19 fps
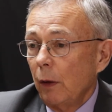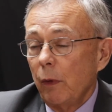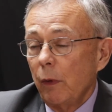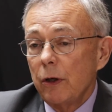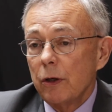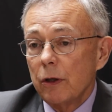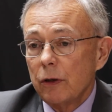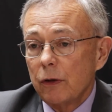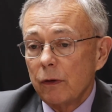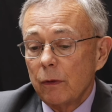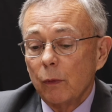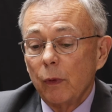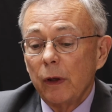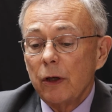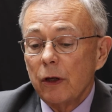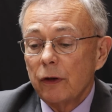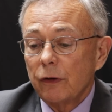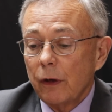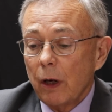We
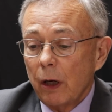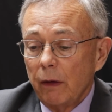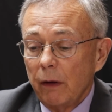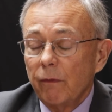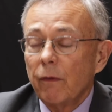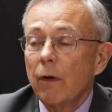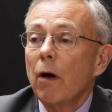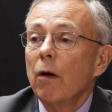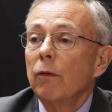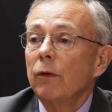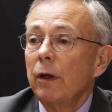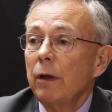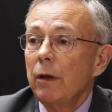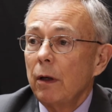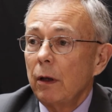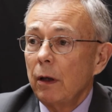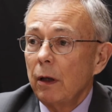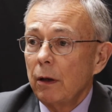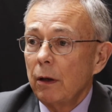just got involved
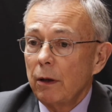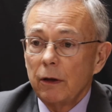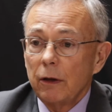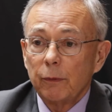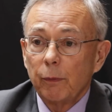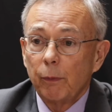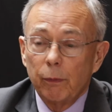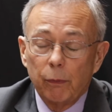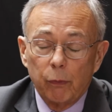into this